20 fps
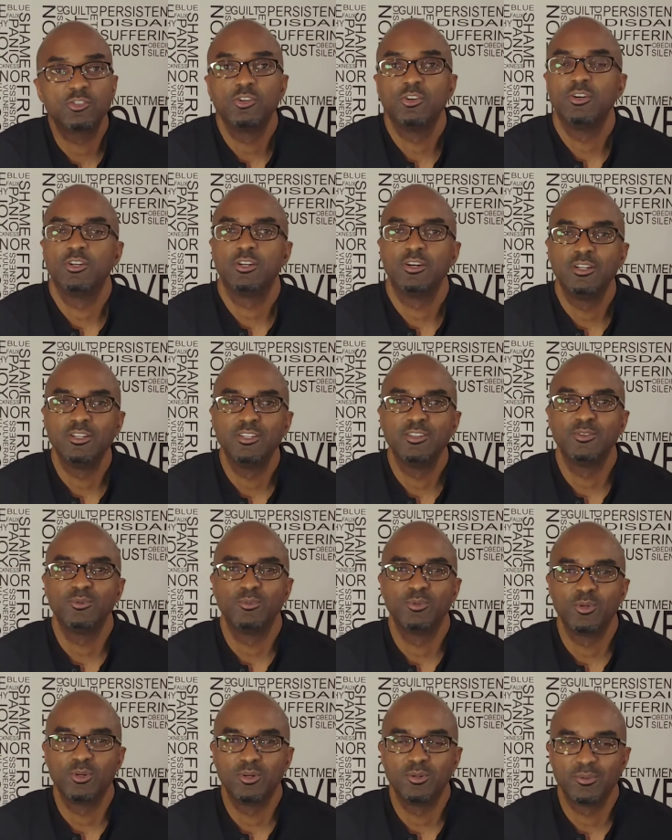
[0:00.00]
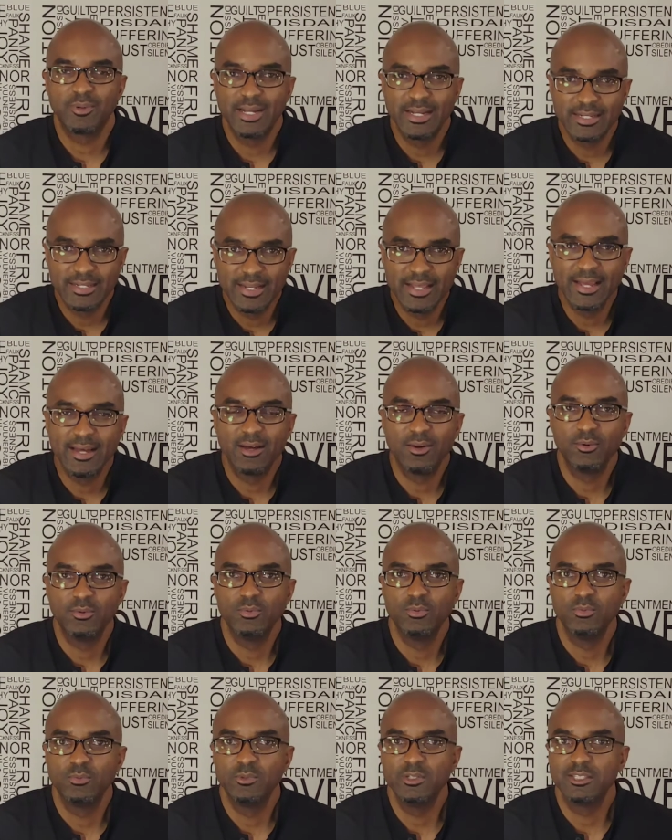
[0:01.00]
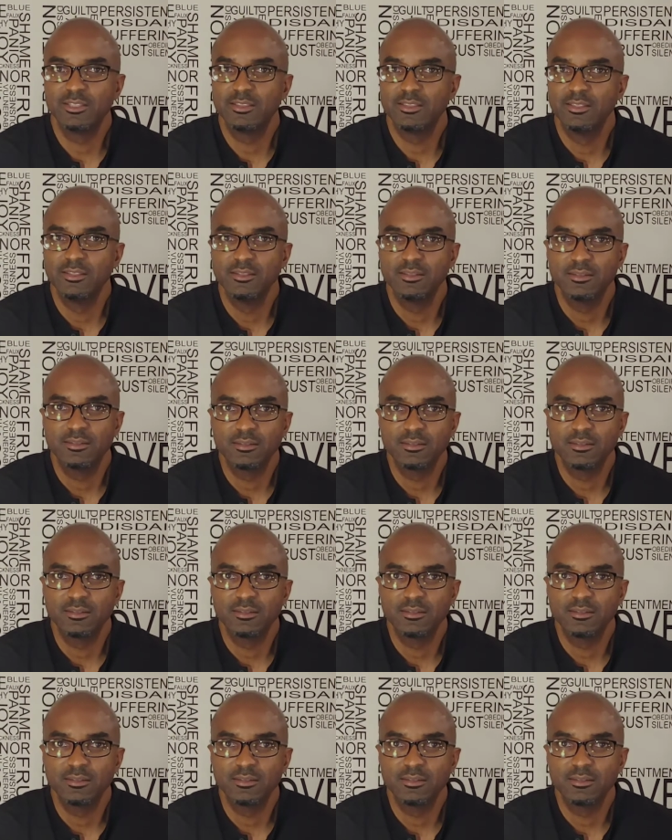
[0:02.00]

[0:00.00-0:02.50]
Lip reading: going on in the world right now with